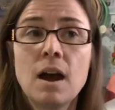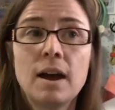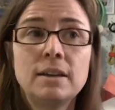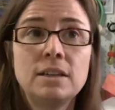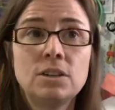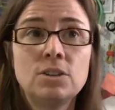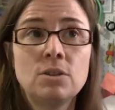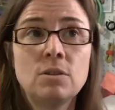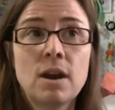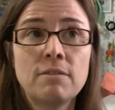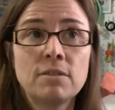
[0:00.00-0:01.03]
I teach
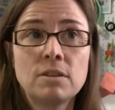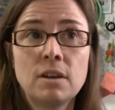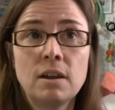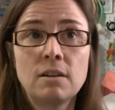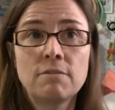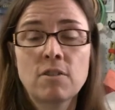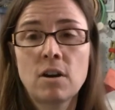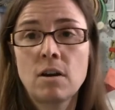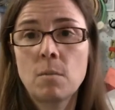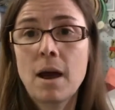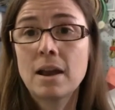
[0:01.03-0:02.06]
you everything
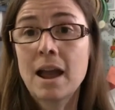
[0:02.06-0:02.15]
from